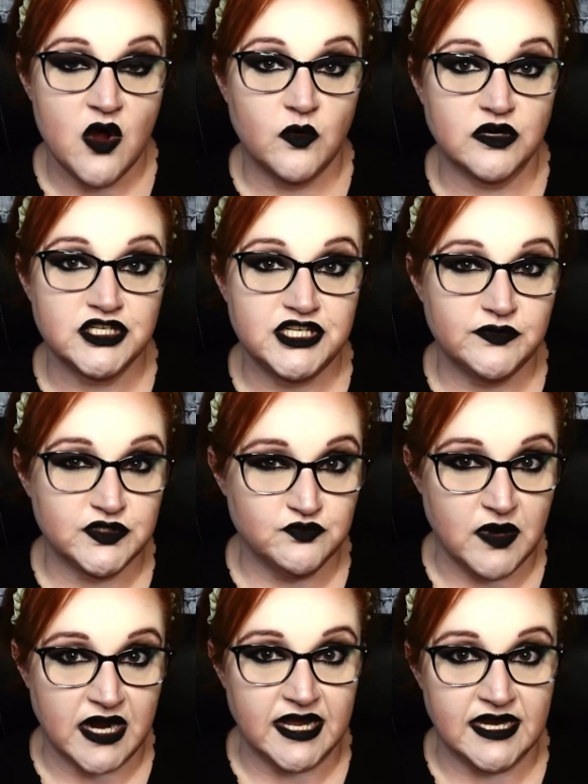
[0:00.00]
where she
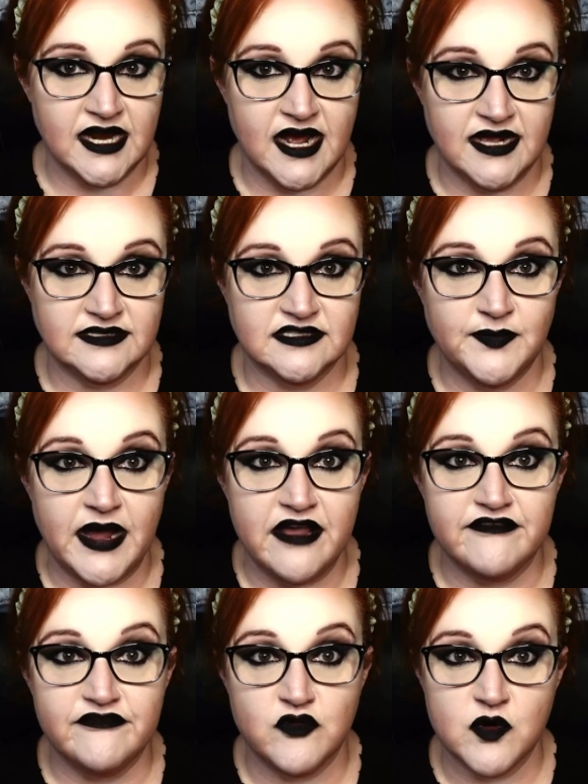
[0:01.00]
was recognized by
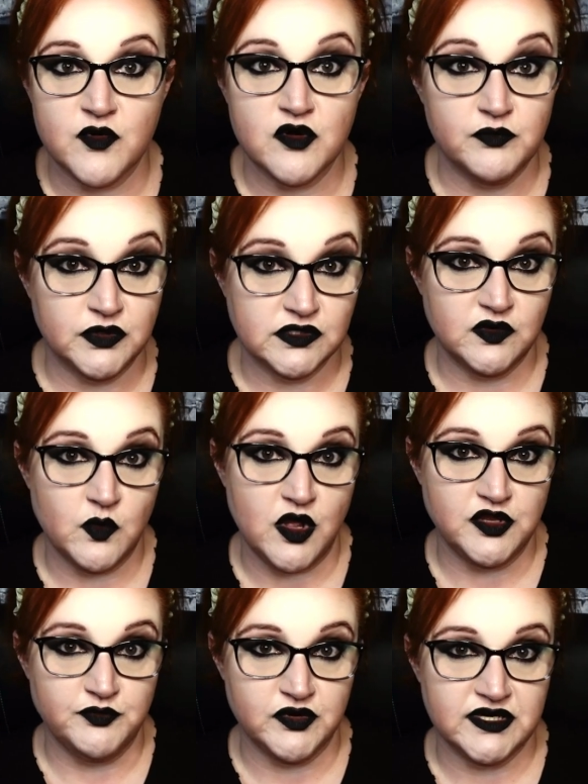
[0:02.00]
a former
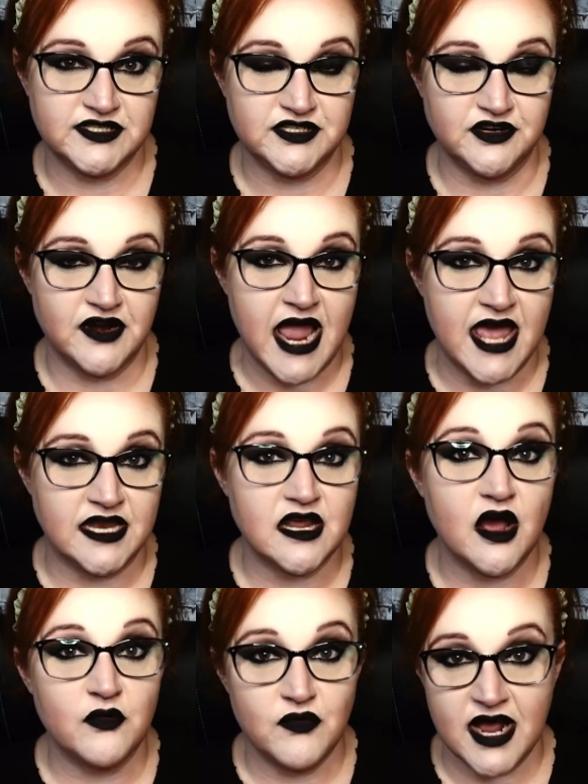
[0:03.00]
Buchenwald prisoner
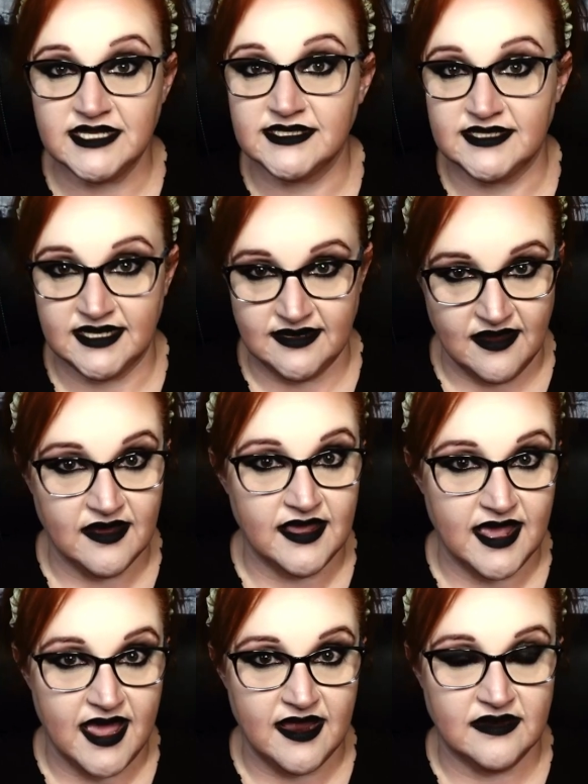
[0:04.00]
and arrested
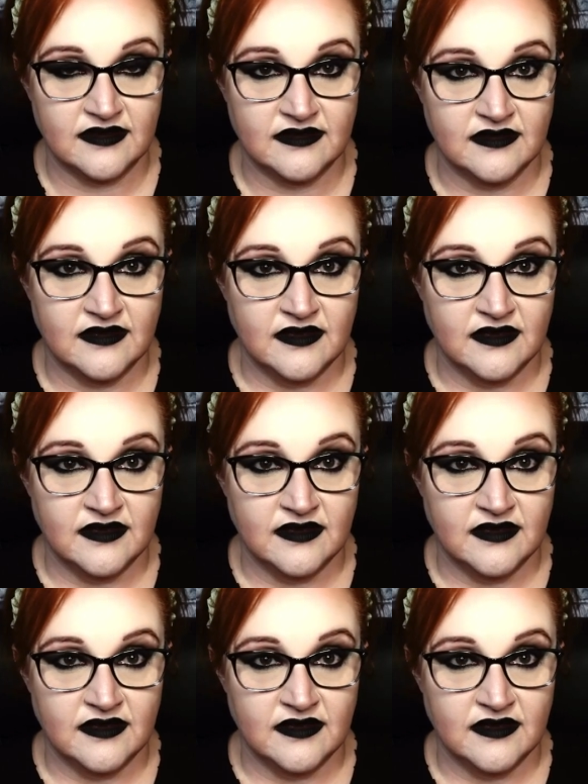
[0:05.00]
again.